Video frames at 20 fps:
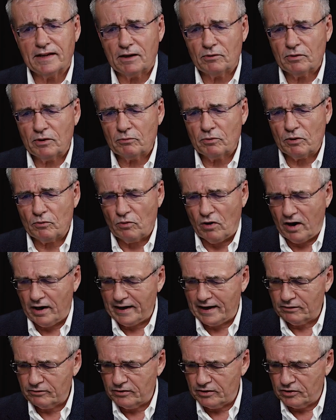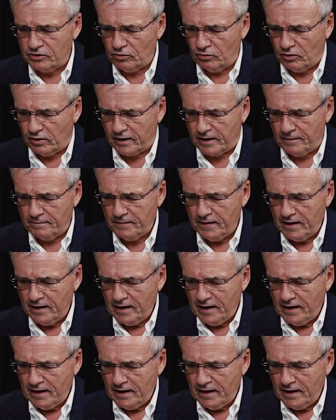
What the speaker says: Then when we walk out the door